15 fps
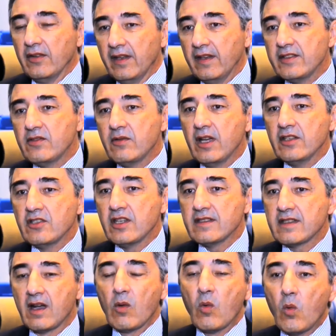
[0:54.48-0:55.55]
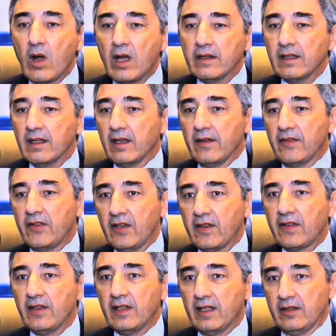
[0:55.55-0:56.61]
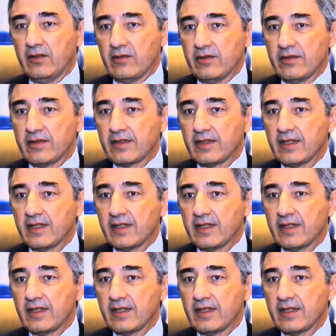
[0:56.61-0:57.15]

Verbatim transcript: These two engines are one a 6-cylinder